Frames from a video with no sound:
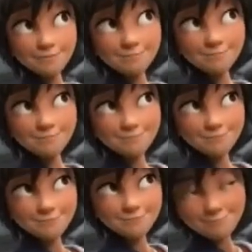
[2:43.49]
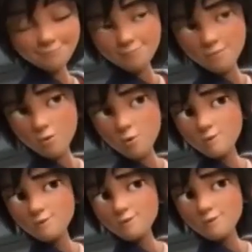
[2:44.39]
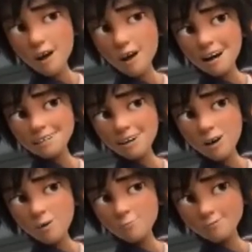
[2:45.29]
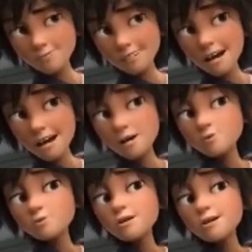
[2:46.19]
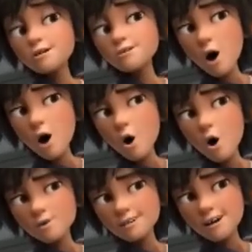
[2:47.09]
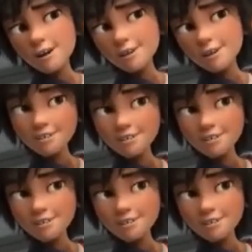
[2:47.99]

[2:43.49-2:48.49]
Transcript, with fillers: You miss that Winnie? The pup who tackles you and tries to lick you all the time?